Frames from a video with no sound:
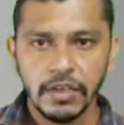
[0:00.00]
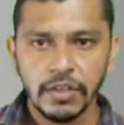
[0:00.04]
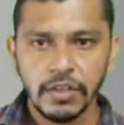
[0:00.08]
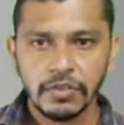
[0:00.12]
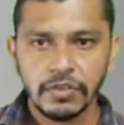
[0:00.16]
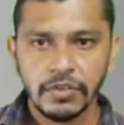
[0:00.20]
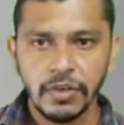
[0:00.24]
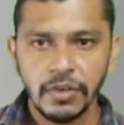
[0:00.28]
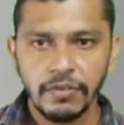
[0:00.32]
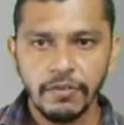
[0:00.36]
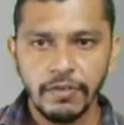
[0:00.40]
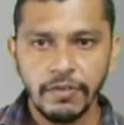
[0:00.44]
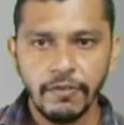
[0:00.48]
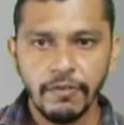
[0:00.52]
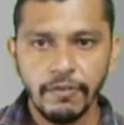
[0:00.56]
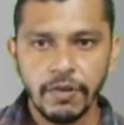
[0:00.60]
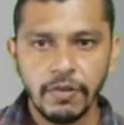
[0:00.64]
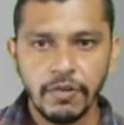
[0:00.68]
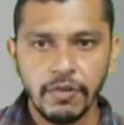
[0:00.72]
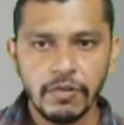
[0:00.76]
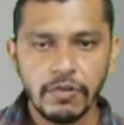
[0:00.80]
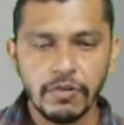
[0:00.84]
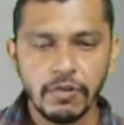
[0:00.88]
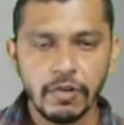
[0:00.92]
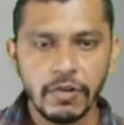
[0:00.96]
So if you
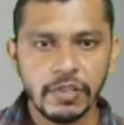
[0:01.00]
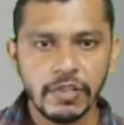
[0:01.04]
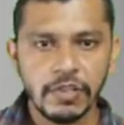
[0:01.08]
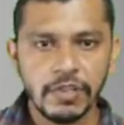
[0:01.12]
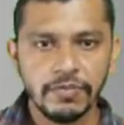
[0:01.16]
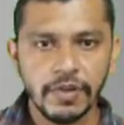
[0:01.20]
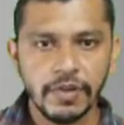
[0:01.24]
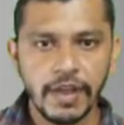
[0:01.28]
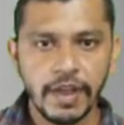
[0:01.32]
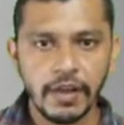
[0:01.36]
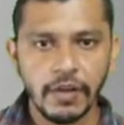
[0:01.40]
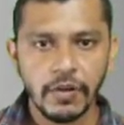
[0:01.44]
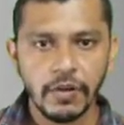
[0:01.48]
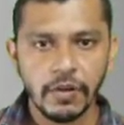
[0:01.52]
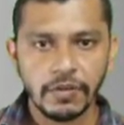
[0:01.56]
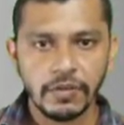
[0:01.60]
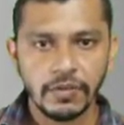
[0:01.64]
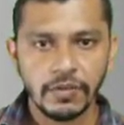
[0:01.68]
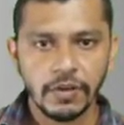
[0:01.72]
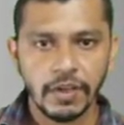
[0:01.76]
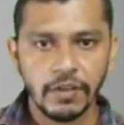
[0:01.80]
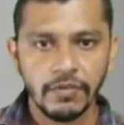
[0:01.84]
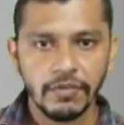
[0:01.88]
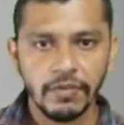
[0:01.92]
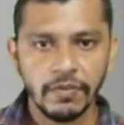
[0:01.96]
want to draw the final
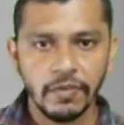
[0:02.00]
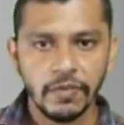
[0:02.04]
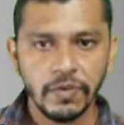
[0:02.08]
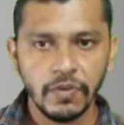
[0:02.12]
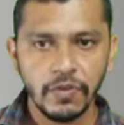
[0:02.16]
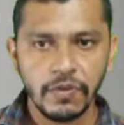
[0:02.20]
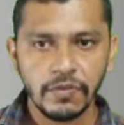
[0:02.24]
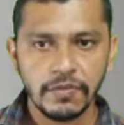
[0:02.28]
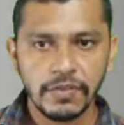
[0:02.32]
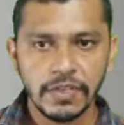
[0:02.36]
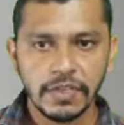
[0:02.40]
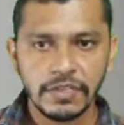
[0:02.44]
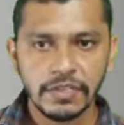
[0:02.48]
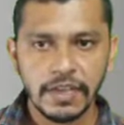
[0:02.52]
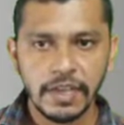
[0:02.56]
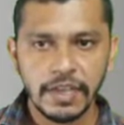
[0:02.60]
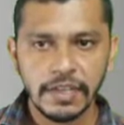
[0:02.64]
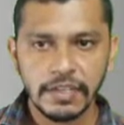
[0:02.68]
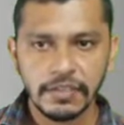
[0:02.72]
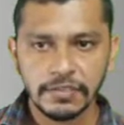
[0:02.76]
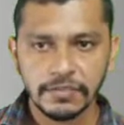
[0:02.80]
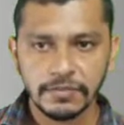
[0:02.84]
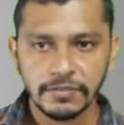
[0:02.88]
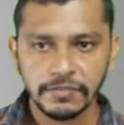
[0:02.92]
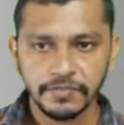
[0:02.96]
orthographic view of these
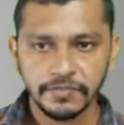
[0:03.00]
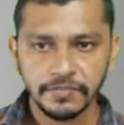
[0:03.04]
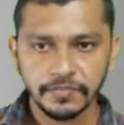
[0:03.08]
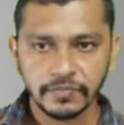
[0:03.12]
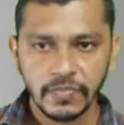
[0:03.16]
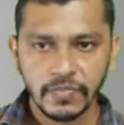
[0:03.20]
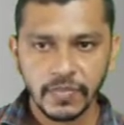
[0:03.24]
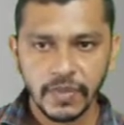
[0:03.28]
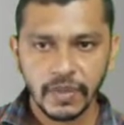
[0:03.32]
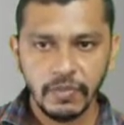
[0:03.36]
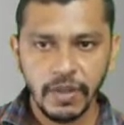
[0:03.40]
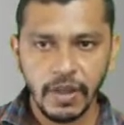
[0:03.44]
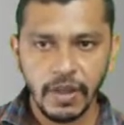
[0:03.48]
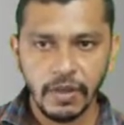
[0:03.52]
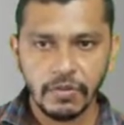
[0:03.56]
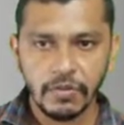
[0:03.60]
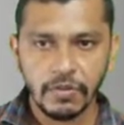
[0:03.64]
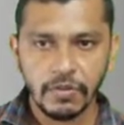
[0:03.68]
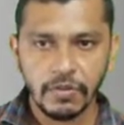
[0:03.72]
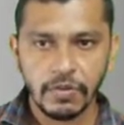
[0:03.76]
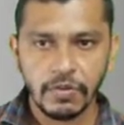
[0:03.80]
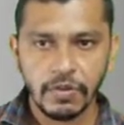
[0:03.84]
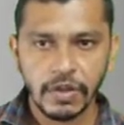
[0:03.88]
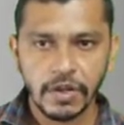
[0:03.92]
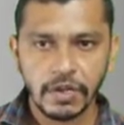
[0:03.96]
lines, you have
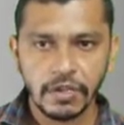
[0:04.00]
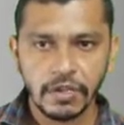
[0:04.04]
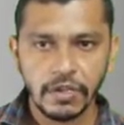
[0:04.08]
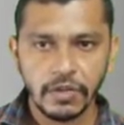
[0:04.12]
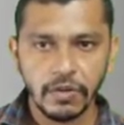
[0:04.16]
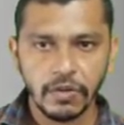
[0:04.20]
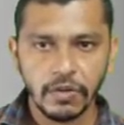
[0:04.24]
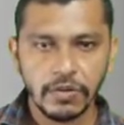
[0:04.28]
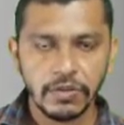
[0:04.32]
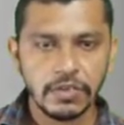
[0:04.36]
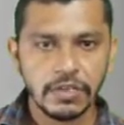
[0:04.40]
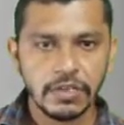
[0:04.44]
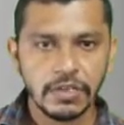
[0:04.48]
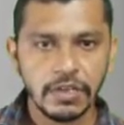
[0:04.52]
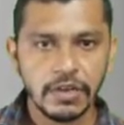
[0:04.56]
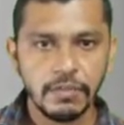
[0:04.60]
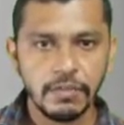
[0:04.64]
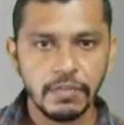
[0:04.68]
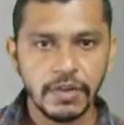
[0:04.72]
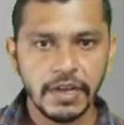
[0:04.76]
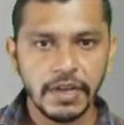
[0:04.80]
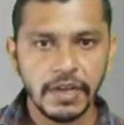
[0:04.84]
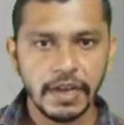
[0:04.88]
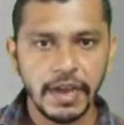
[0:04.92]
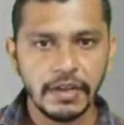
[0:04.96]
to rotate the horizontal
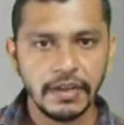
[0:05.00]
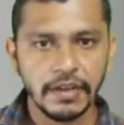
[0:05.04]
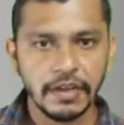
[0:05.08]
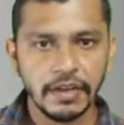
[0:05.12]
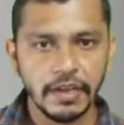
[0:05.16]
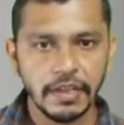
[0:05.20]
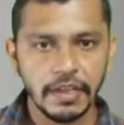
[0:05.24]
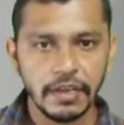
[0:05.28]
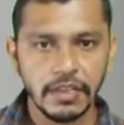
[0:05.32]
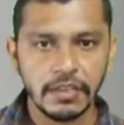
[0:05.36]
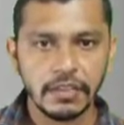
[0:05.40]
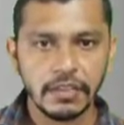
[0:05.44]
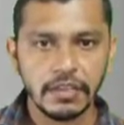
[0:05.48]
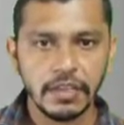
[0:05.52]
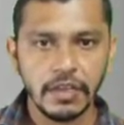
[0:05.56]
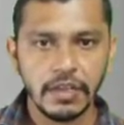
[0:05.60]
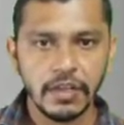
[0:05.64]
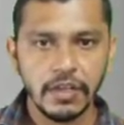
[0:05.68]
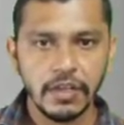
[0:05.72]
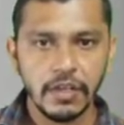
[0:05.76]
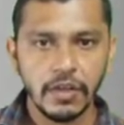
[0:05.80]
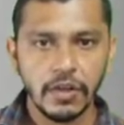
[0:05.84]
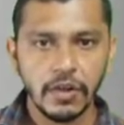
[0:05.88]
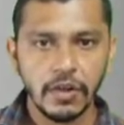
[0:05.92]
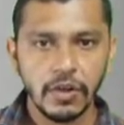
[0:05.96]
plane 90 degree in the
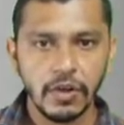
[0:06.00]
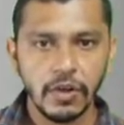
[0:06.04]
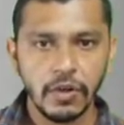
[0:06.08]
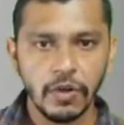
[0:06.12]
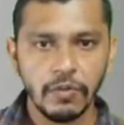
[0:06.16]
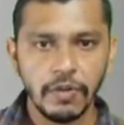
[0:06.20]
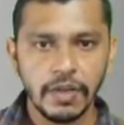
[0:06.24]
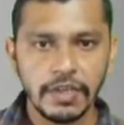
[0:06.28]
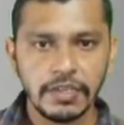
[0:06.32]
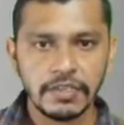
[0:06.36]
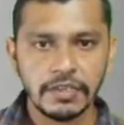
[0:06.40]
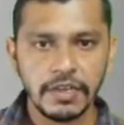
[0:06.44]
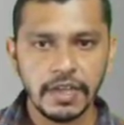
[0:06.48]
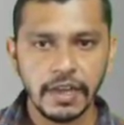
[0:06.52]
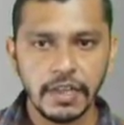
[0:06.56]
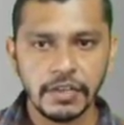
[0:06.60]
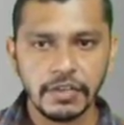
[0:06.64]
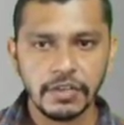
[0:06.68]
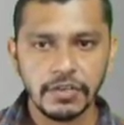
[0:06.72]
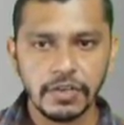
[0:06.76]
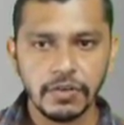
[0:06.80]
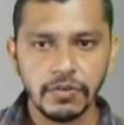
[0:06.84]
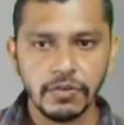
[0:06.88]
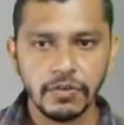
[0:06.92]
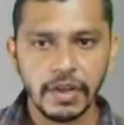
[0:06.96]
clockwise
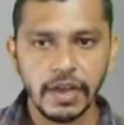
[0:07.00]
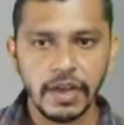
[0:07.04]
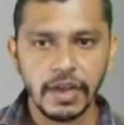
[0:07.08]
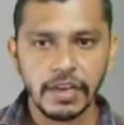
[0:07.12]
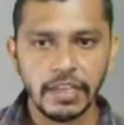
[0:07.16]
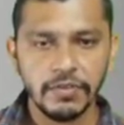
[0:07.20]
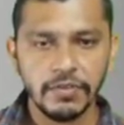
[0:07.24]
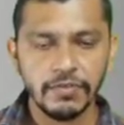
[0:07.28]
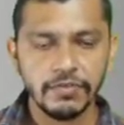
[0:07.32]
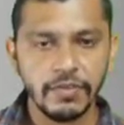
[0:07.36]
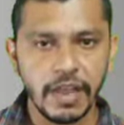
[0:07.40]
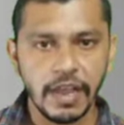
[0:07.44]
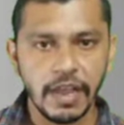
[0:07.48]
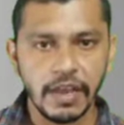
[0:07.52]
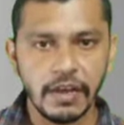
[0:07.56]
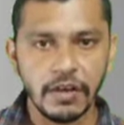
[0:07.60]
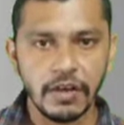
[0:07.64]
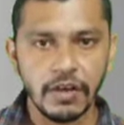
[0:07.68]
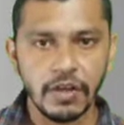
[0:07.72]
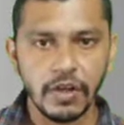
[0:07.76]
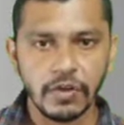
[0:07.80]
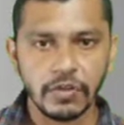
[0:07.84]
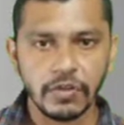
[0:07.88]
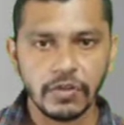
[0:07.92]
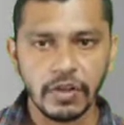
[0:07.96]
direction to get the
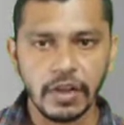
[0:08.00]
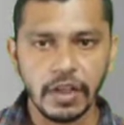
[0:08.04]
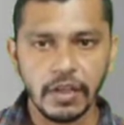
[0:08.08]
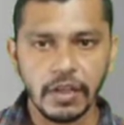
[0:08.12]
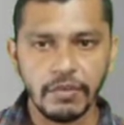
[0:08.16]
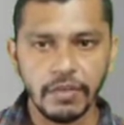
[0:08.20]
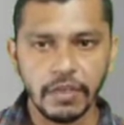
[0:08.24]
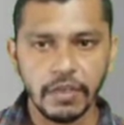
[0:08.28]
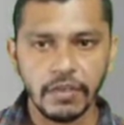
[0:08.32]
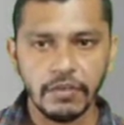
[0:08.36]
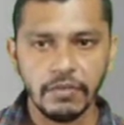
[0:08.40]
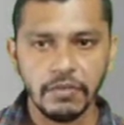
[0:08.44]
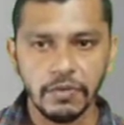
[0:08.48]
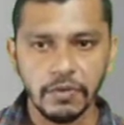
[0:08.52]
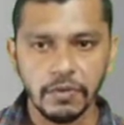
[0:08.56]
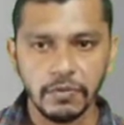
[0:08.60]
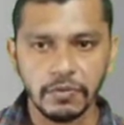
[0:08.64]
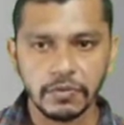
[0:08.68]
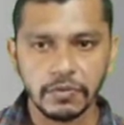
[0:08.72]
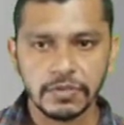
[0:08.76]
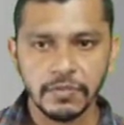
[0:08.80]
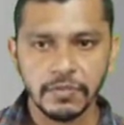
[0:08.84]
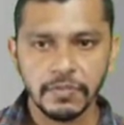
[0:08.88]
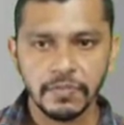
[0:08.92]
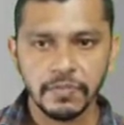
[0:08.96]
final orthographic
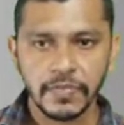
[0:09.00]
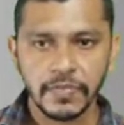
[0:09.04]
views.